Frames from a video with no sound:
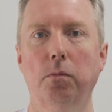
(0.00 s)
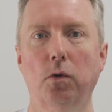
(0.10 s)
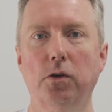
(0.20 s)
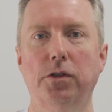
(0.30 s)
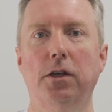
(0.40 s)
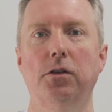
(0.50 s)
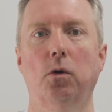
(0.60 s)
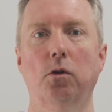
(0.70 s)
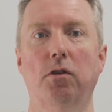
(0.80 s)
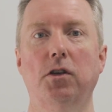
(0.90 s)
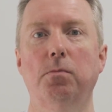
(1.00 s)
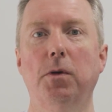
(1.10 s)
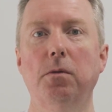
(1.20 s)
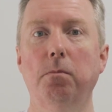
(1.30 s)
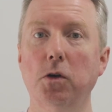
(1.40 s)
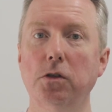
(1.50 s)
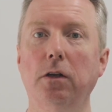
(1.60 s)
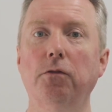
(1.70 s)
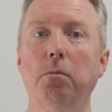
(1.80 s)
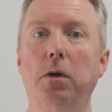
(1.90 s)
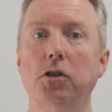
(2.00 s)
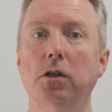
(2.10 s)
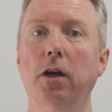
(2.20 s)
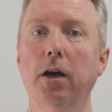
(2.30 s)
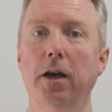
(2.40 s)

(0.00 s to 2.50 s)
process or transmit personal information